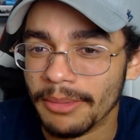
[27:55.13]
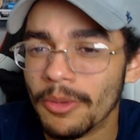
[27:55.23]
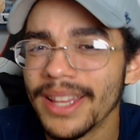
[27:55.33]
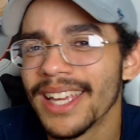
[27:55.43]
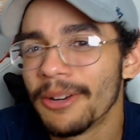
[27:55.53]
But
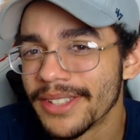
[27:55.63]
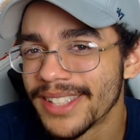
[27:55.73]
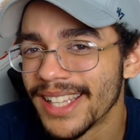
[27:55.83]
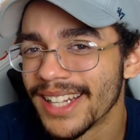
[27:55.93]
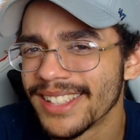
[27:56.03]
one thing I will
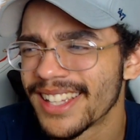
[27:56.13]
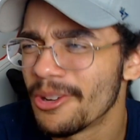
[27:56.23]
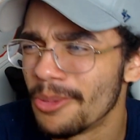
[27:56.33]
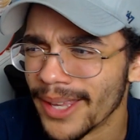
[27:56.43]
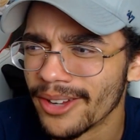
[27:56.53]
say that is
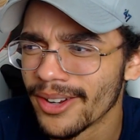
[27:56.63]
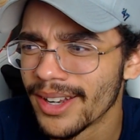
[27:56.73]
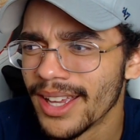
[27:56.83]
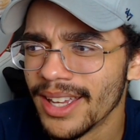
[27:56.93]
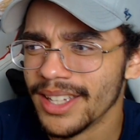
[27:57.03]
kind of weird,
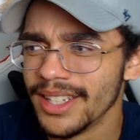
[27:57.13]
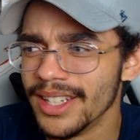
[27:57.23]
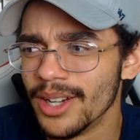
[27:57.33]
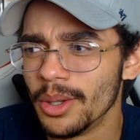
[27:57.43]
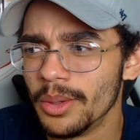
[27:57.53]

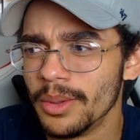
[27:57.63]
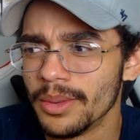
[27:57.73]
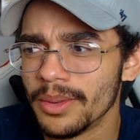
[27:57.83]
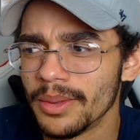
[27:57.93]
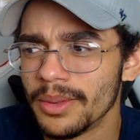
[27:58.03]
you know,
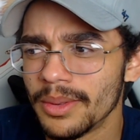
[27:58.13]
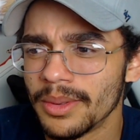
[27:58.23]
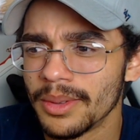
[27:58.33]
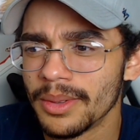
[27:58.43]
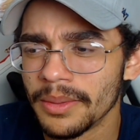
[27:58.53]

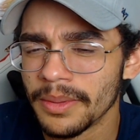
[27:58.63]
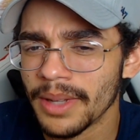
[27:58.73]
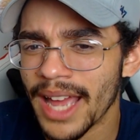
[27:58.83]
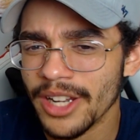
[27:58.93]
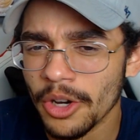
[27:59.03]

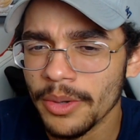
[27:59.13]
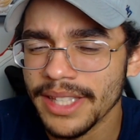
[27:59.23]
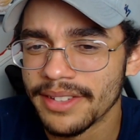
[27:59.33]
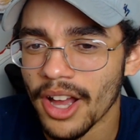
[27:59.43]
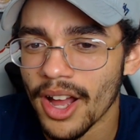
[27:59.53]
I know
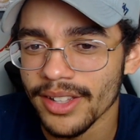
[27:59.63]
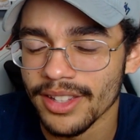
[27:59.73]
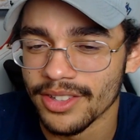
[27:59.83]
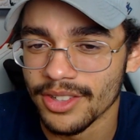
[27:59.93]
he talked at the